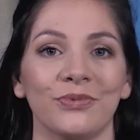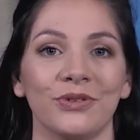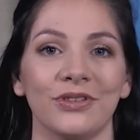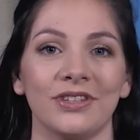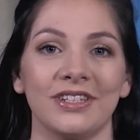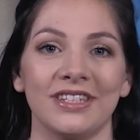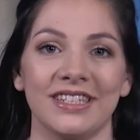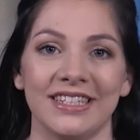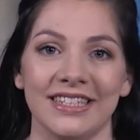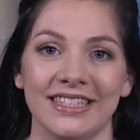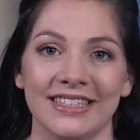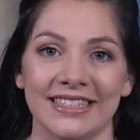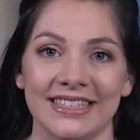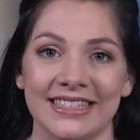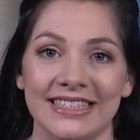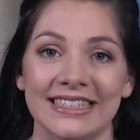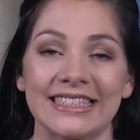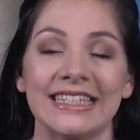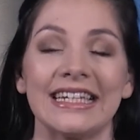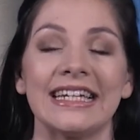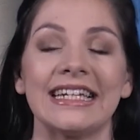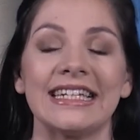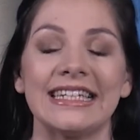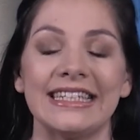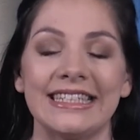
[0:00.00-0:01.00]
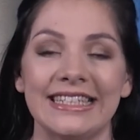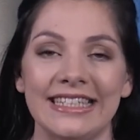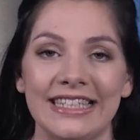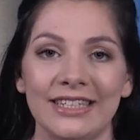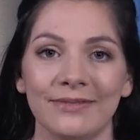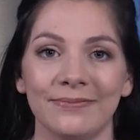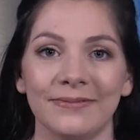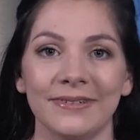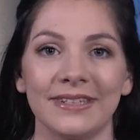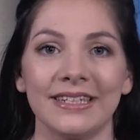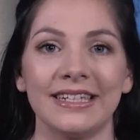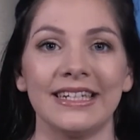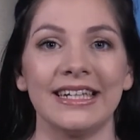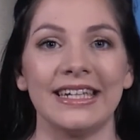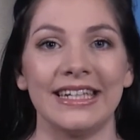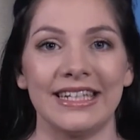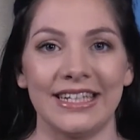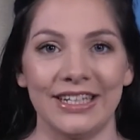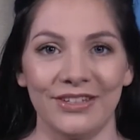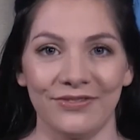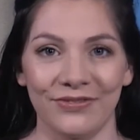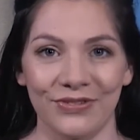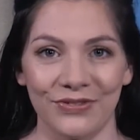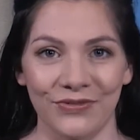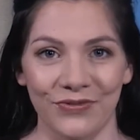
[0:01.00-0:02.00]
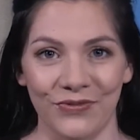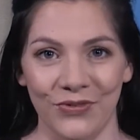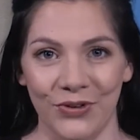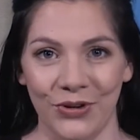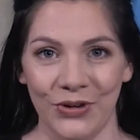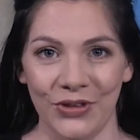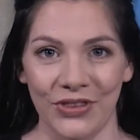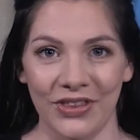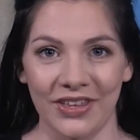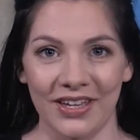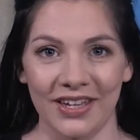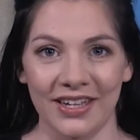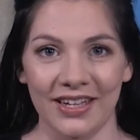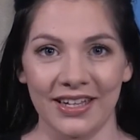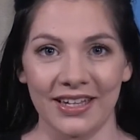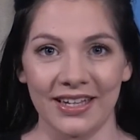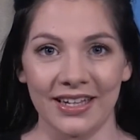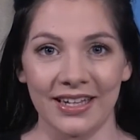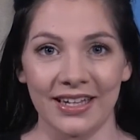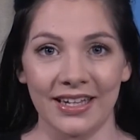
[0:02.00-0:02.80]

with Jesus deepen even further.